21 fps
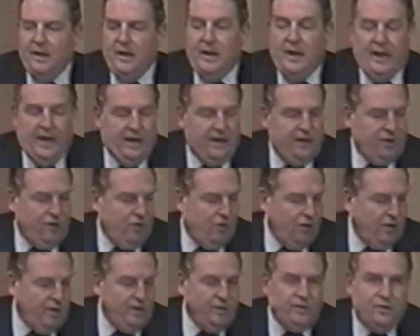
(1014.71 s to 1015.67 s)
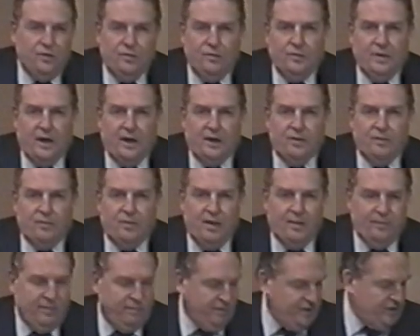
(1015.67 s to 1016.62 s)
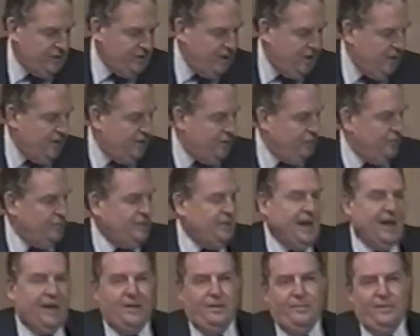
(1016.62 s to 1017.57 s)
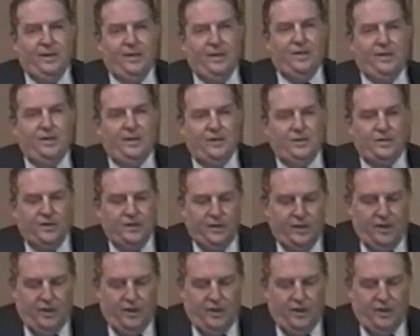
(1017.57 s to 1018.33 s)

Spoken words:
and according to Dr. Robert Bussard, who's documented this